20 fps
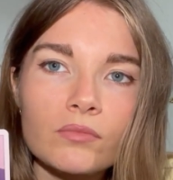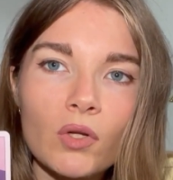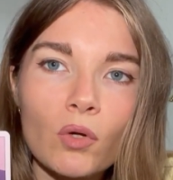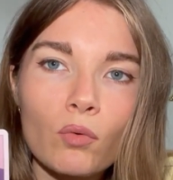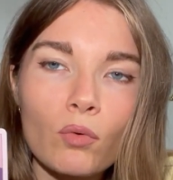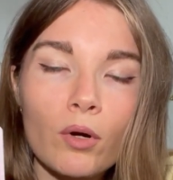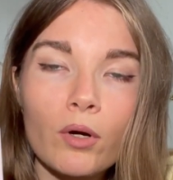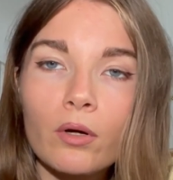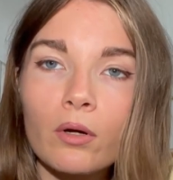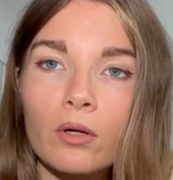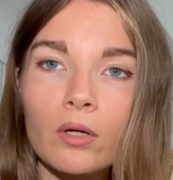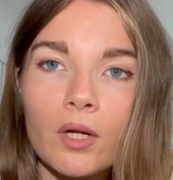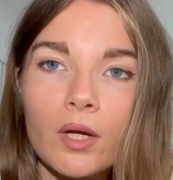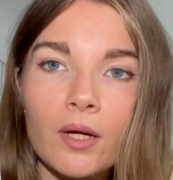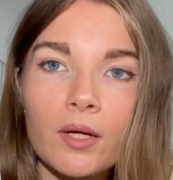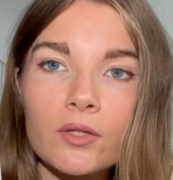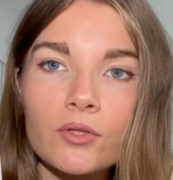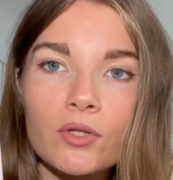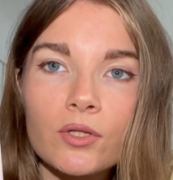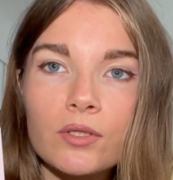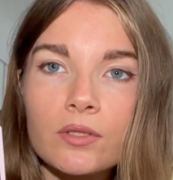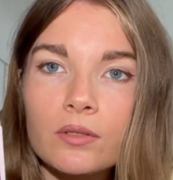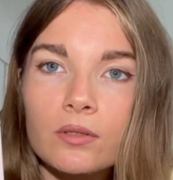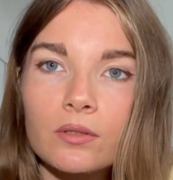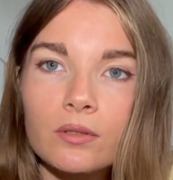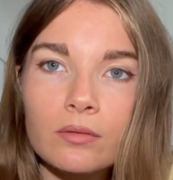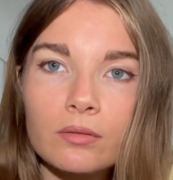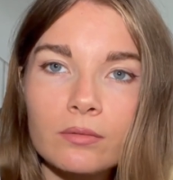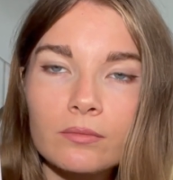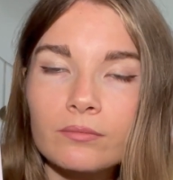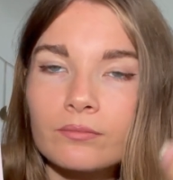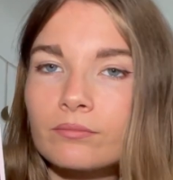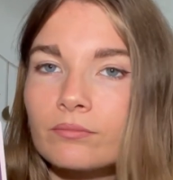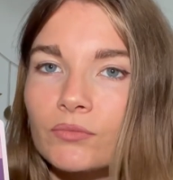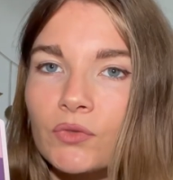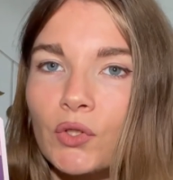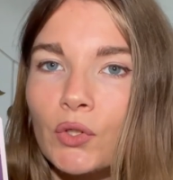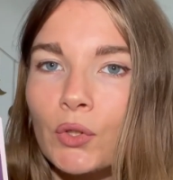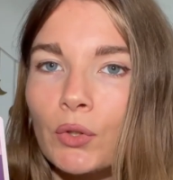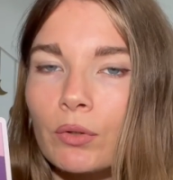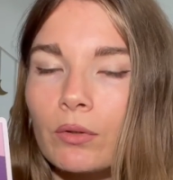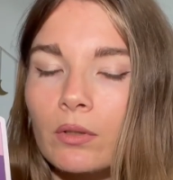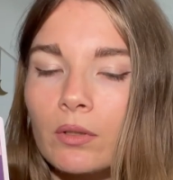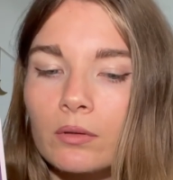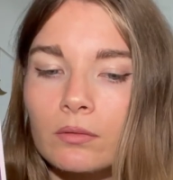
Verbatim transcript: work on like just, you know,